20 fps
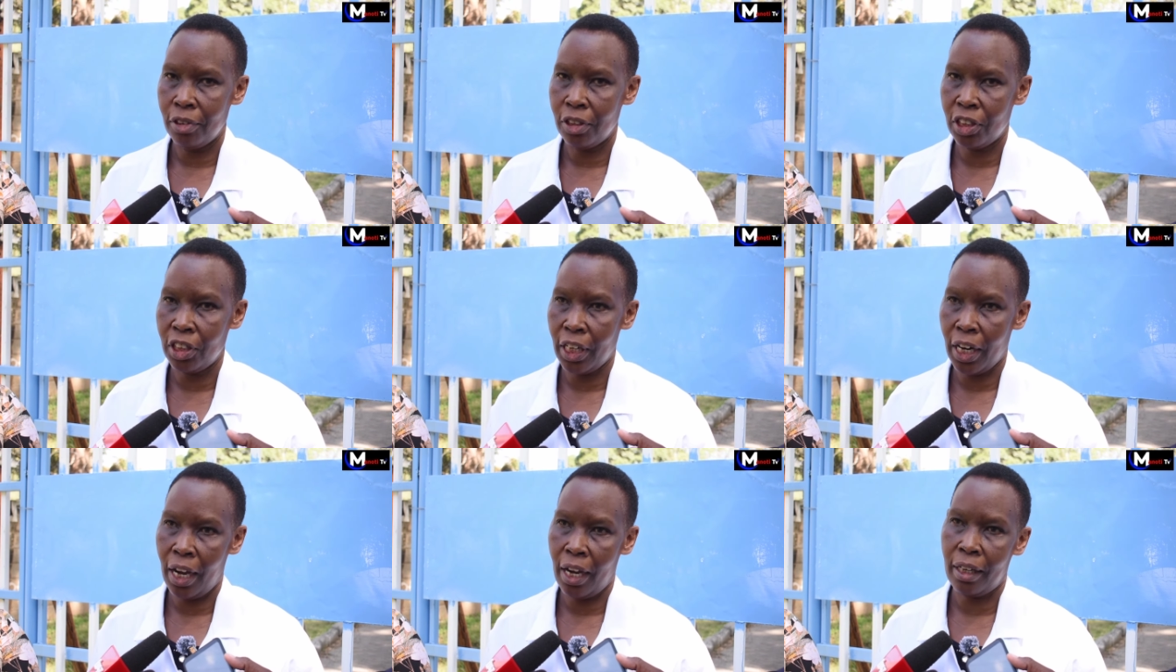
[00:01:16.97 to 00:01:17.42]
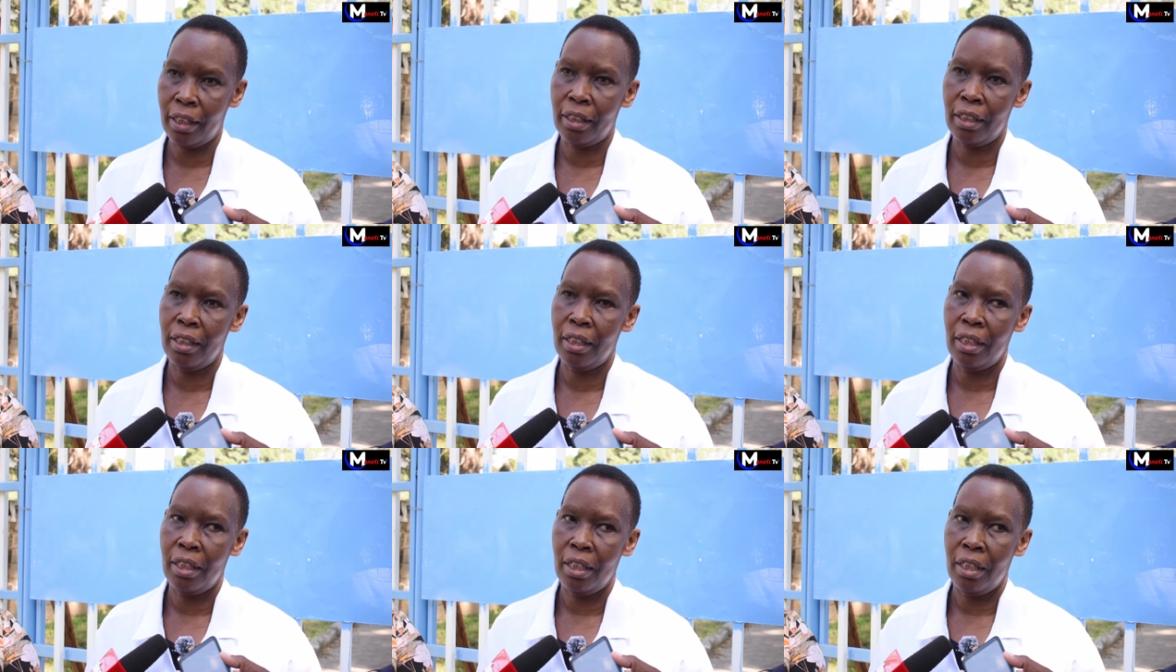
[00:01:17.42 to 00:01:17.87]
drug
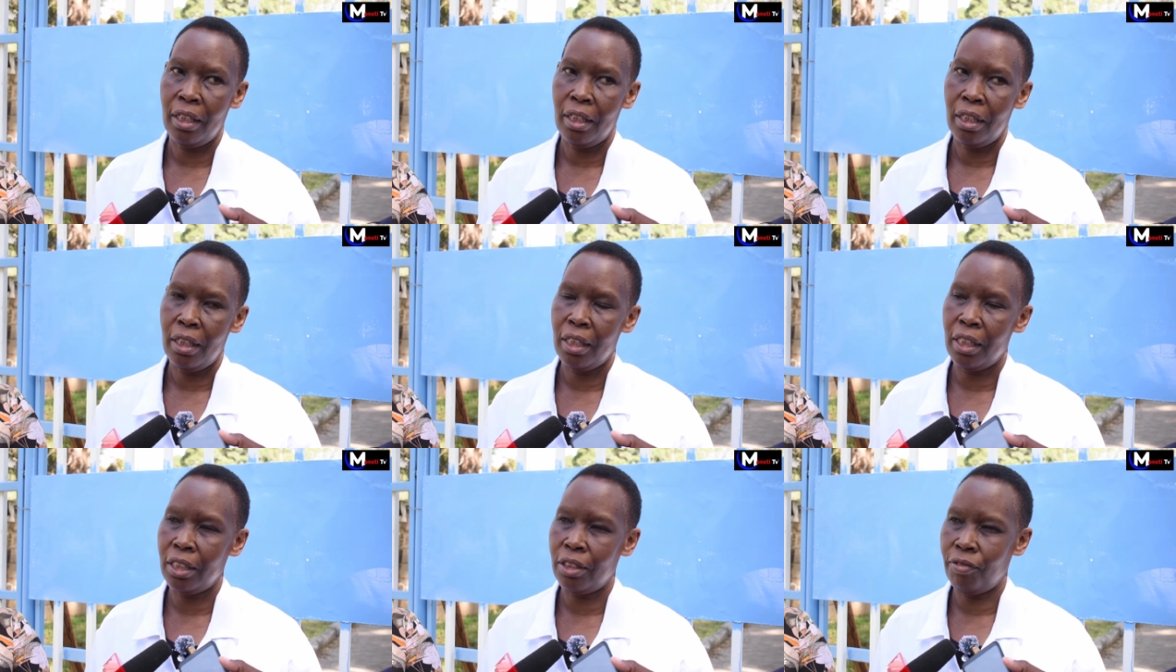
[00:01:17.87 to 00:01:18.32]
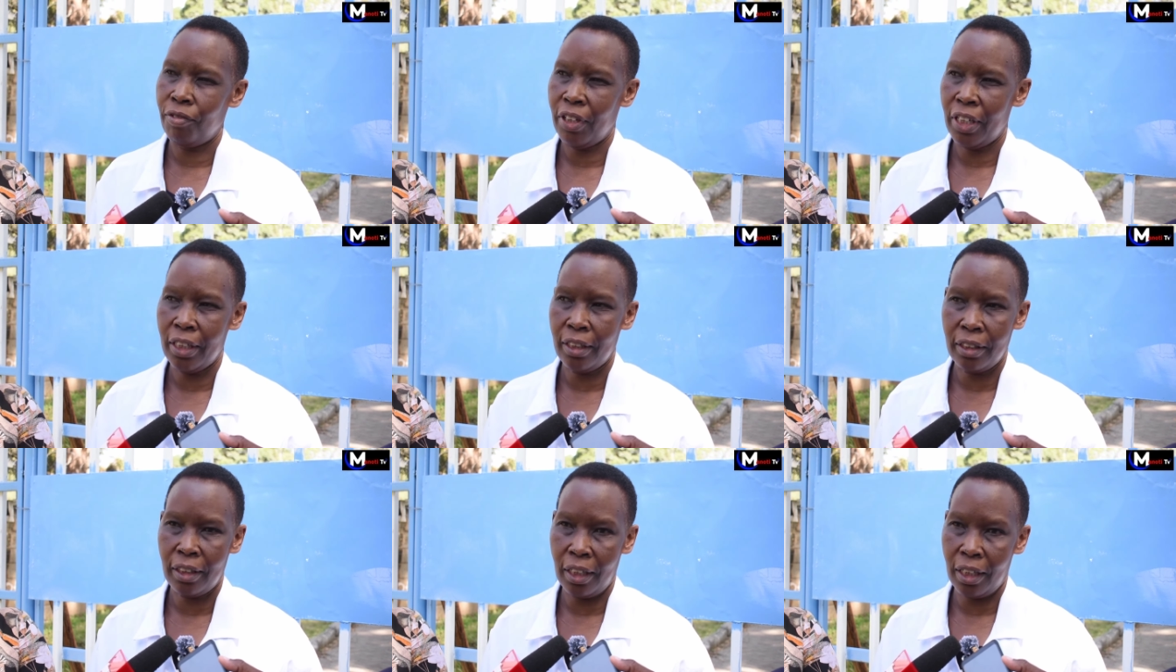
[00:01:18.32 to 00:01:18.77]
is
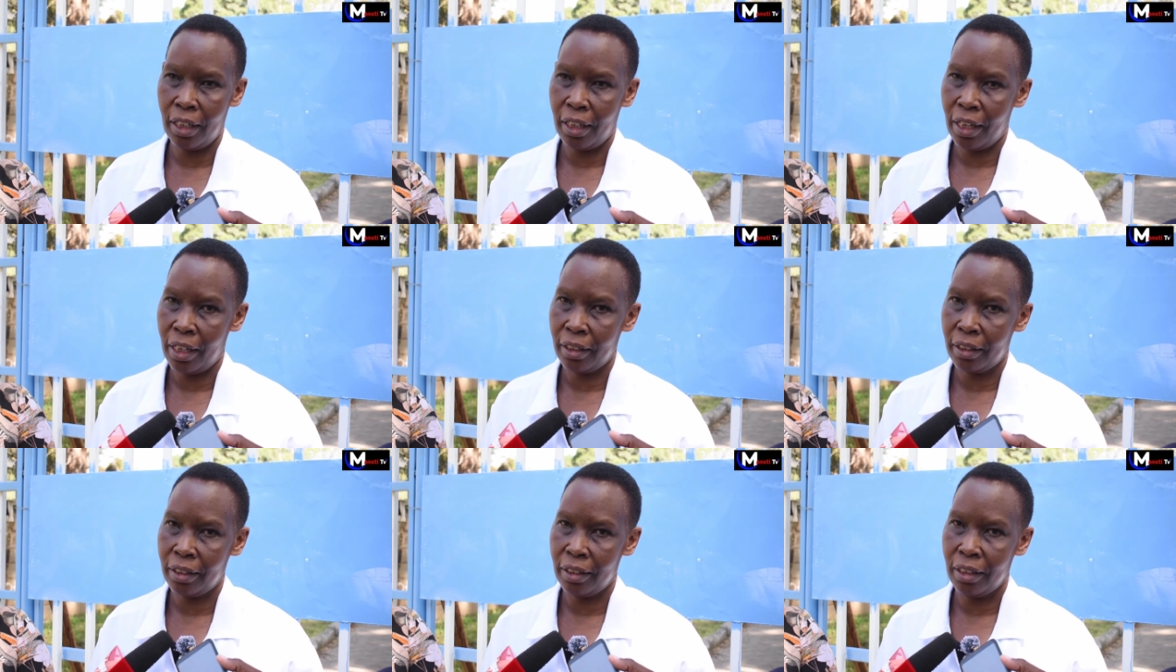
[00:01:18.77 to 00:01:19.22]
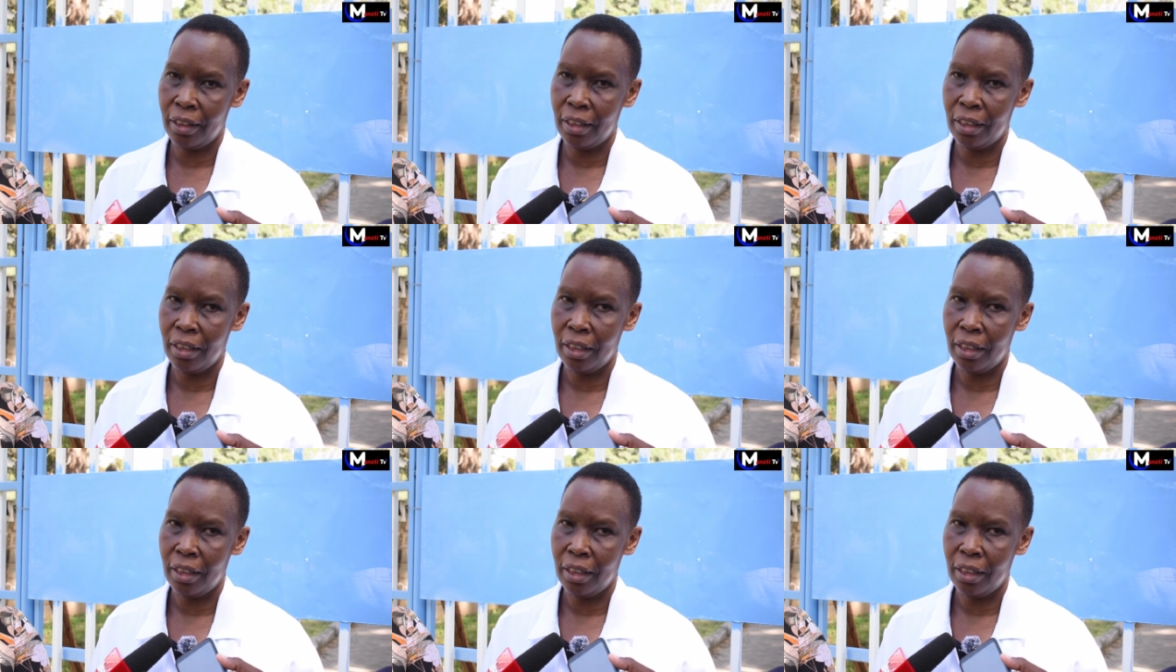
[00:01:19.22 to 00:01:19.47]
very serious.